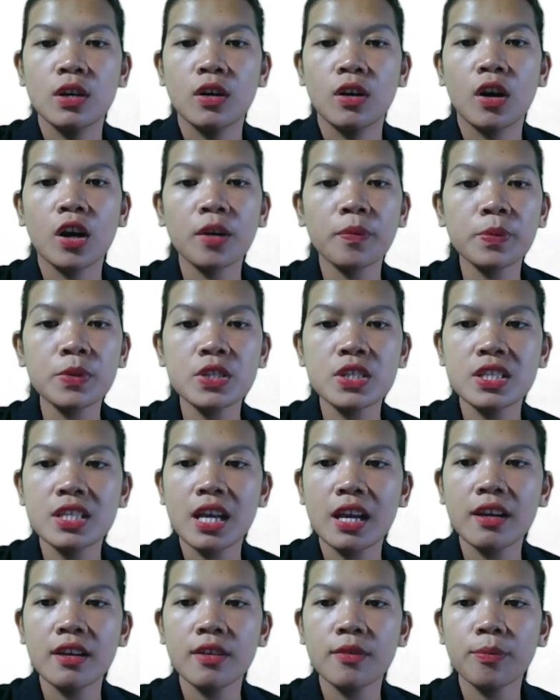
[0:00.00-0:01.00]
are
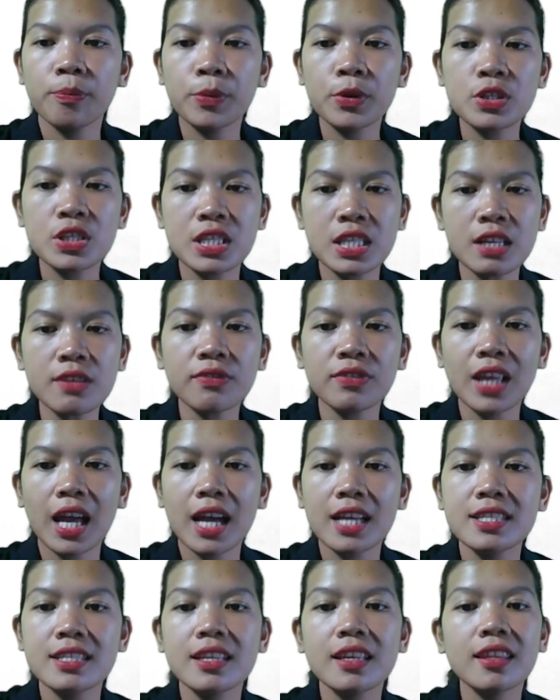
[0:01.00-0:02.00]
perceived
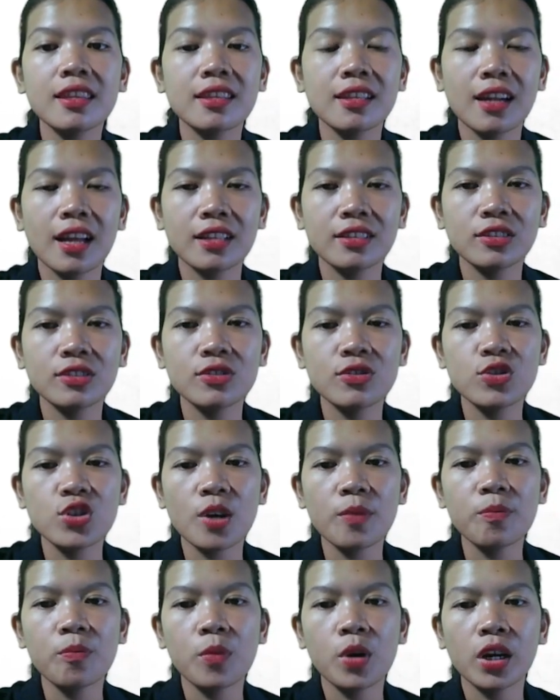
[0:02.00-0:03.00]
as a threat to
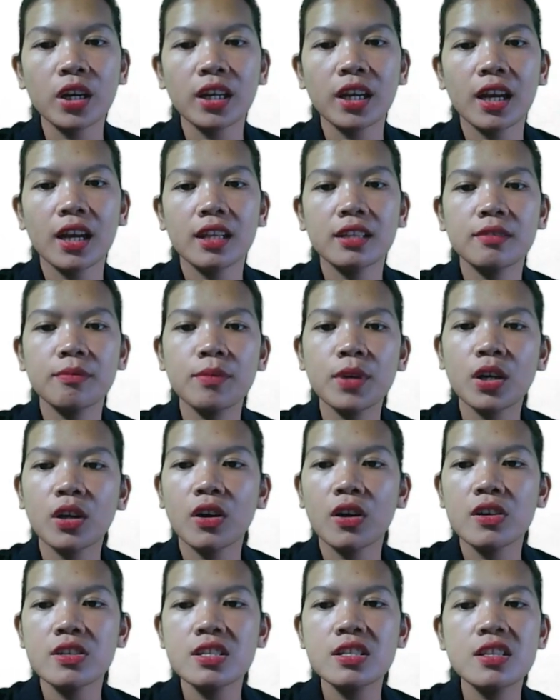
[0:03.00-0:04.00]
job market,
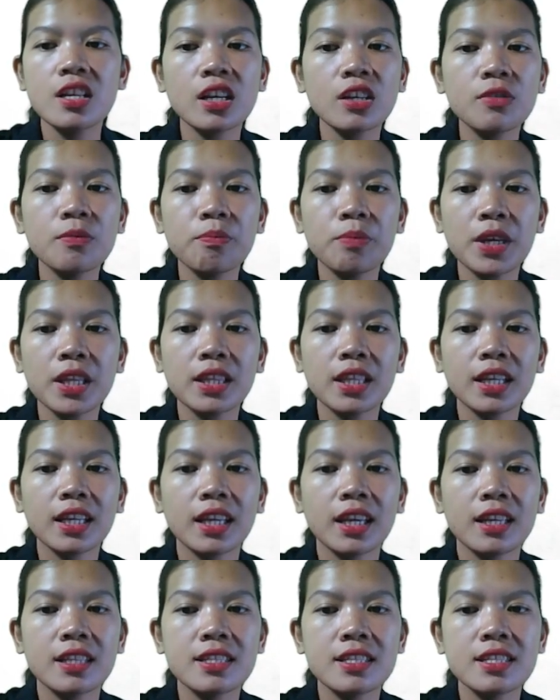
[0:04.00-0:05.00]
because they compete
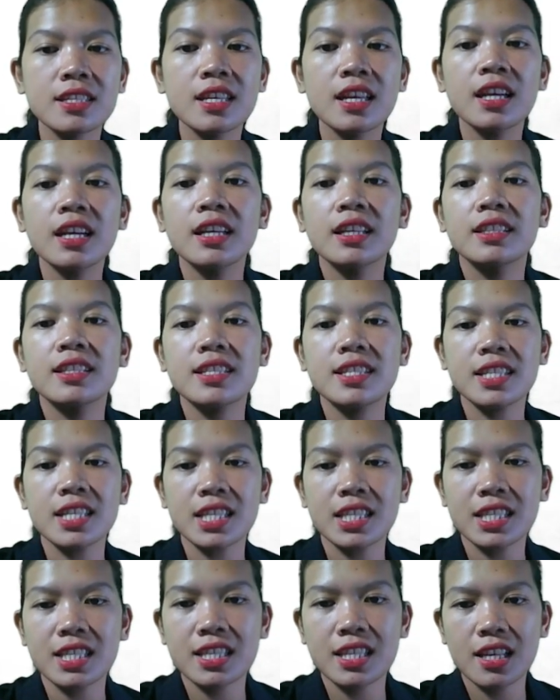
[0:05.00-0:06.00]
against the
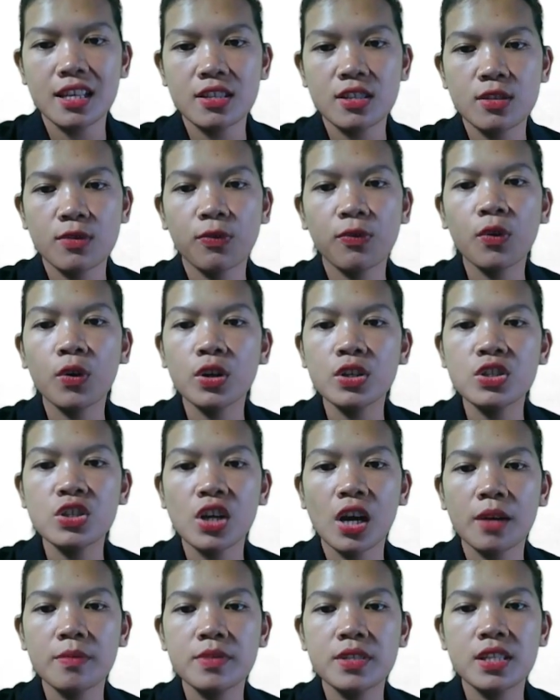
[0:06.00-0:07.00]
citizens for
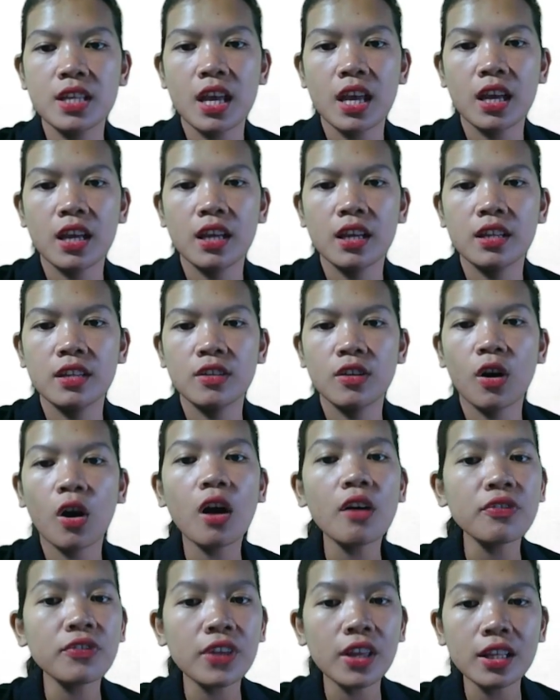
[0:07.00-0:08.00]
jobs, and
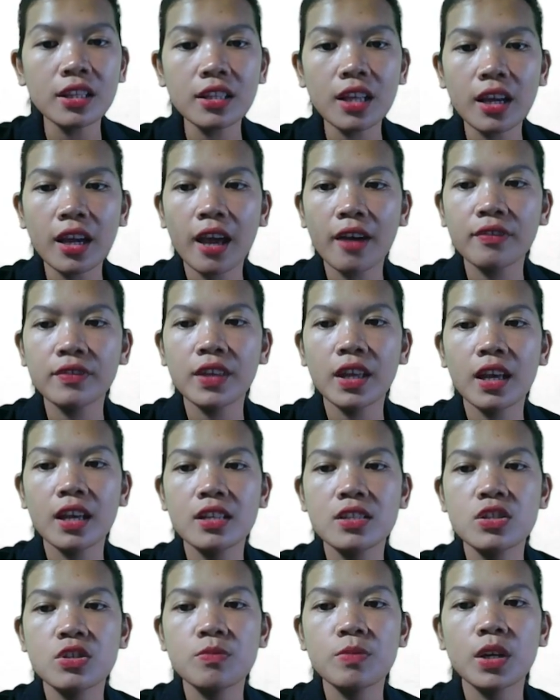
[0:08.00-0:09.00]
often they have the
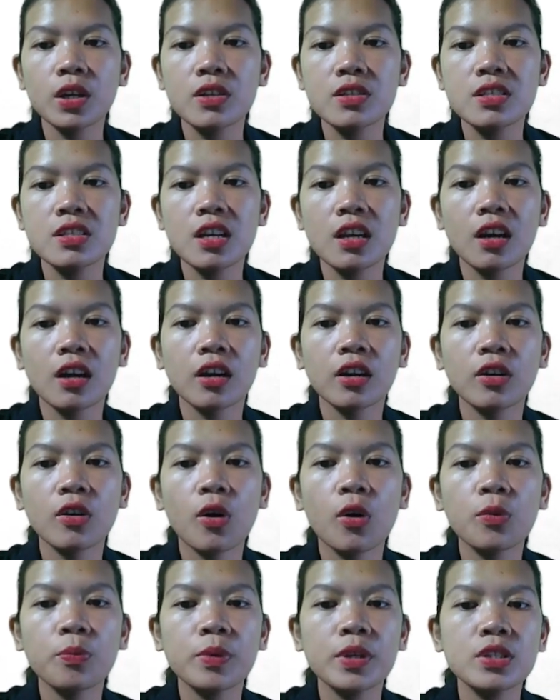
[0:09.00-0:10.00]
edge because they are
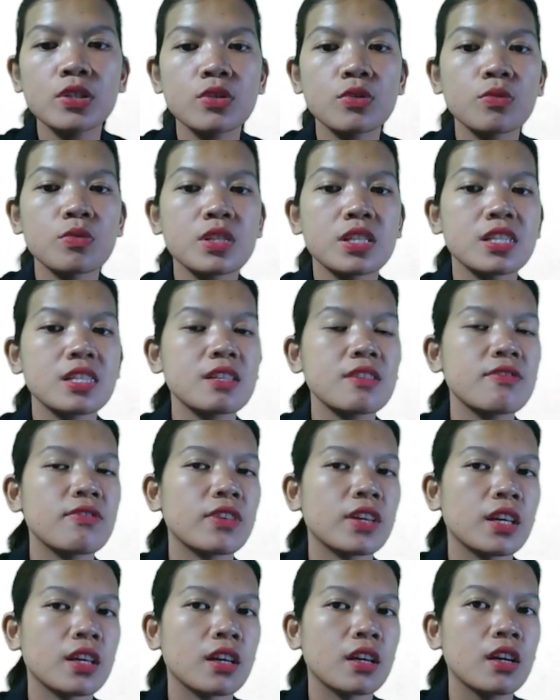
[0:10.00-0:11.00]
open to
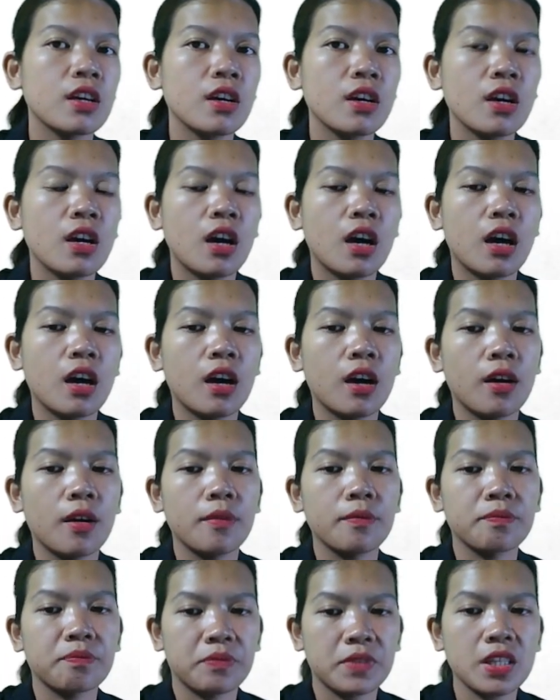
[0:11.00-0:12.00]
receiving
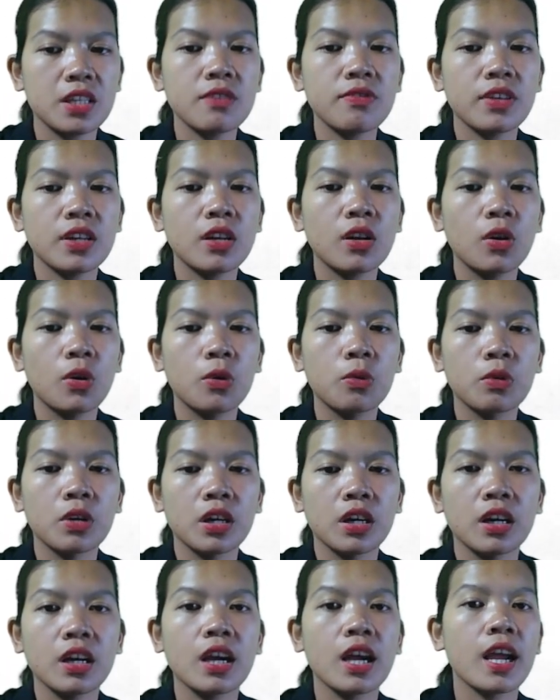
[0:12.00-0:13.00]
even
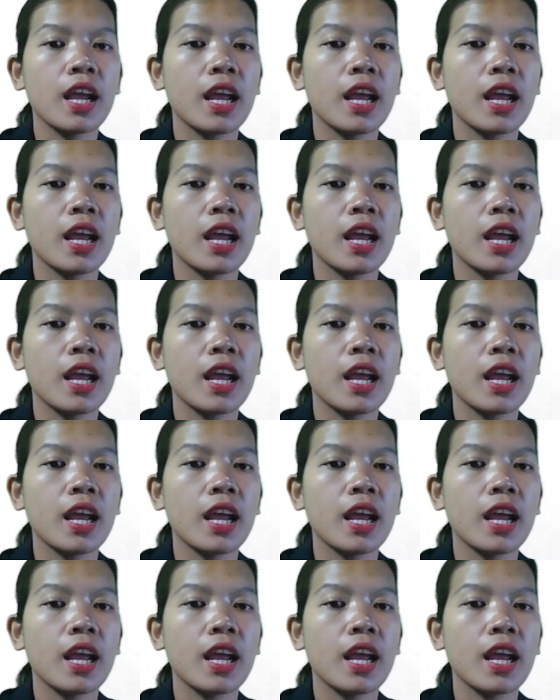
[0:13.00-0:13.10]
lower